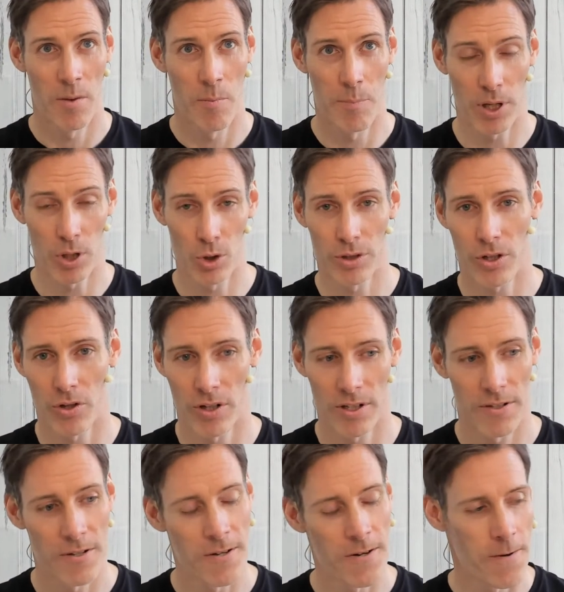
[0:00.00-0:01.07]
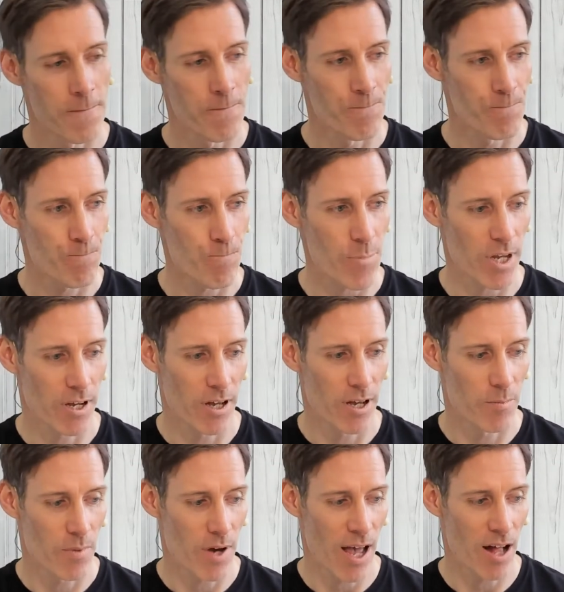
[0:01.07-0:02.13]
build on
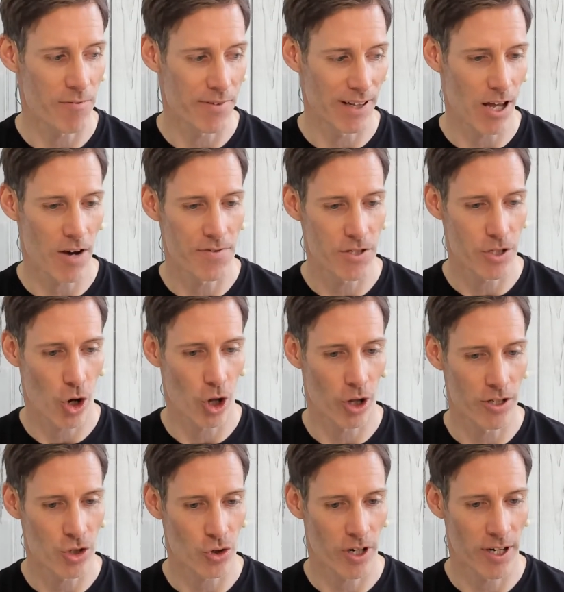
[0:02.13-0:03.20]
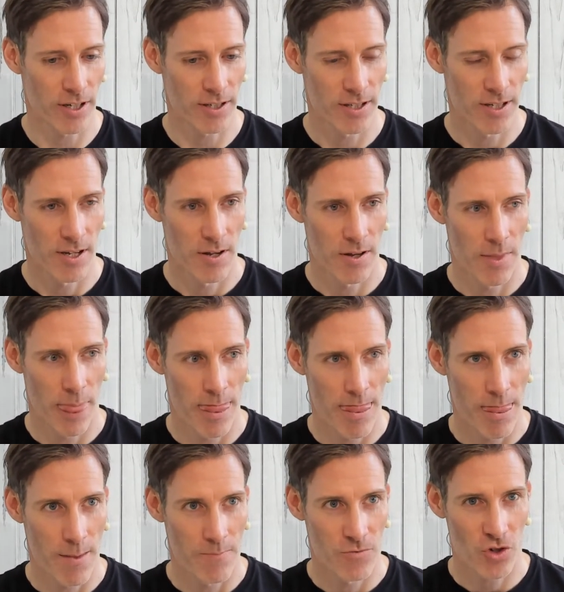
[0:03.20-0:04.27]
a healthy lifestyle and try and
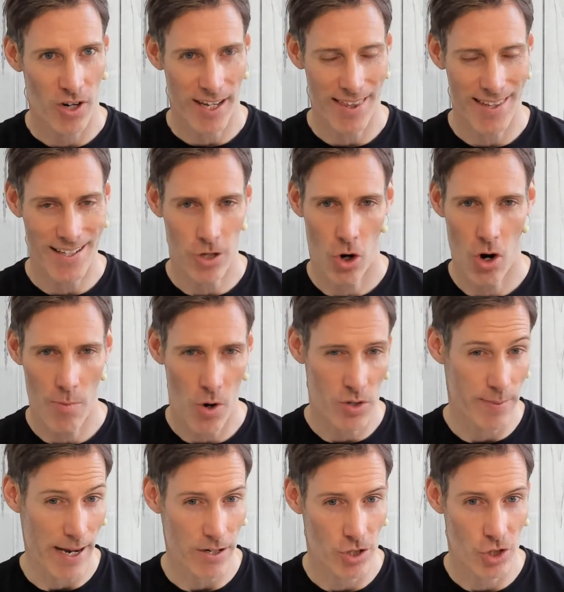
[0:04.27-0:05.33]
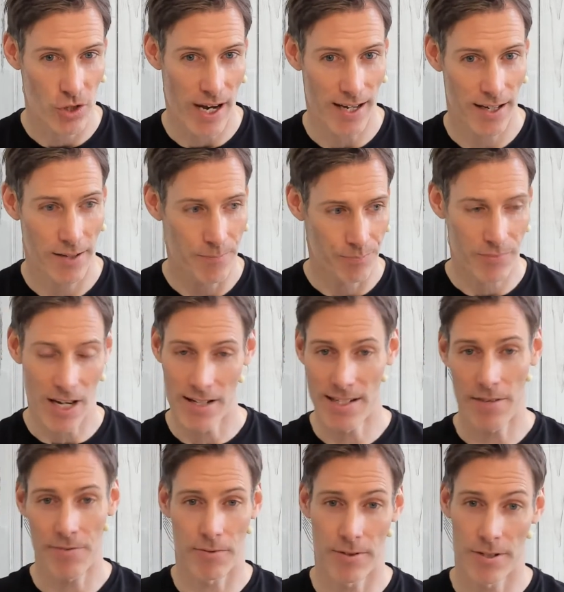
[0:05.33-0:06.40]
get these hormones back on track, are
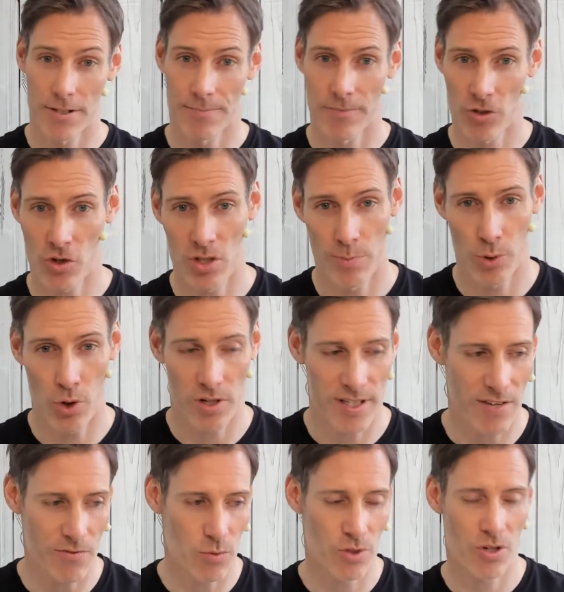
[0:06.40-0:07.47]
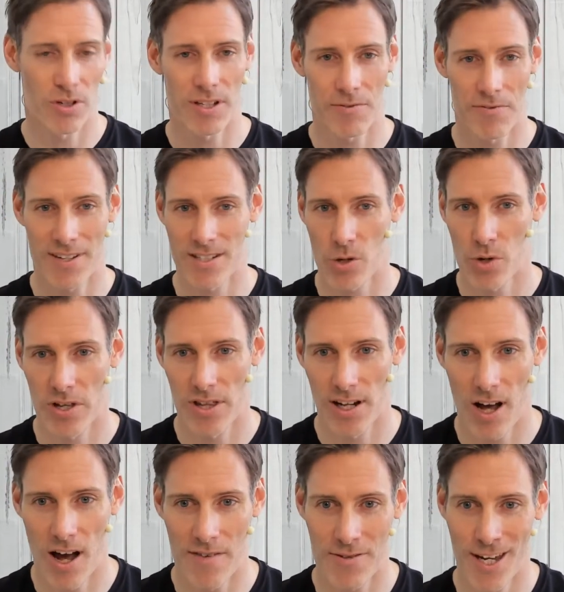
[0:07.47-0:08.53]
different across the board, because everyone's got different things going on in their
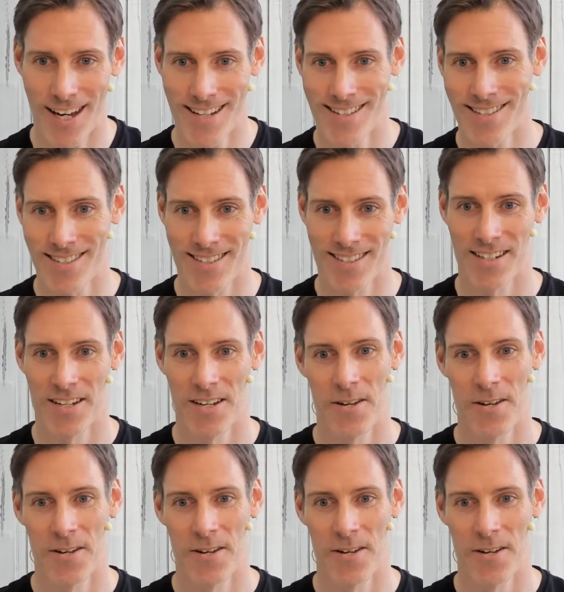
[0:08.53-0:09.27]
life. Kids,